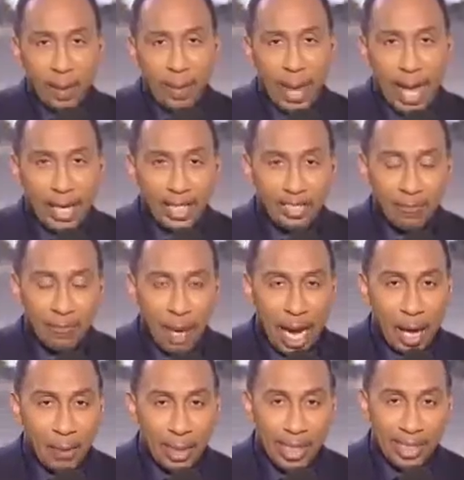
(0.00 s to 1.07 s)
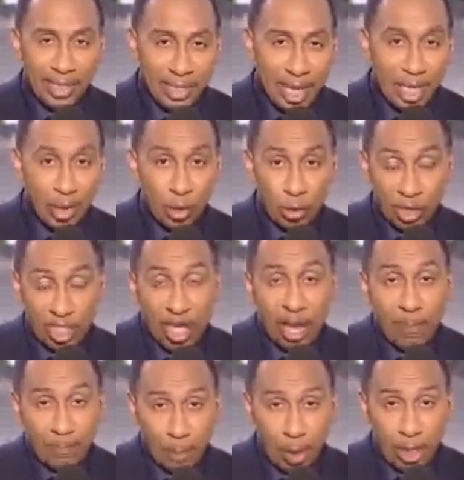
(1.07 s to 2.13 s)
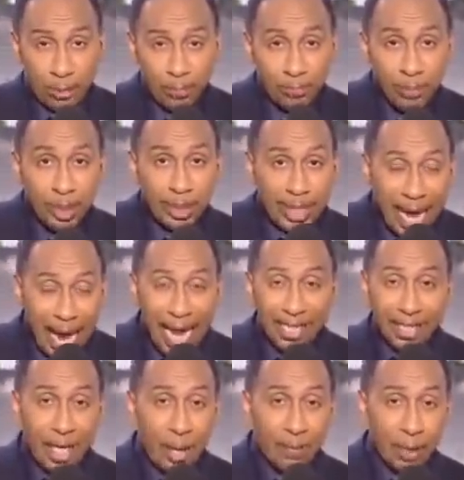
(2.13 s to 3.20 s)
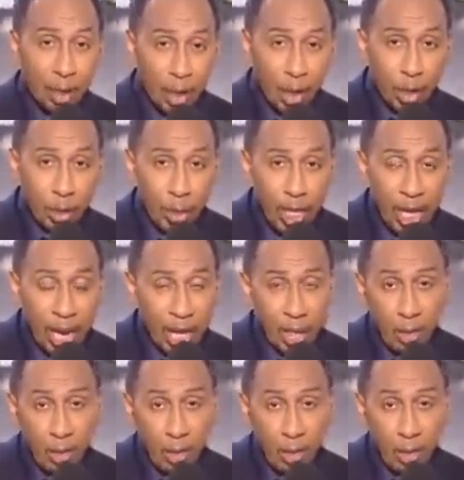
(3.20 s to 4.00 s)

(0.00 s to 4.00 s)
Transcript: the balance of power. And instead, you stay put. Guys come to you and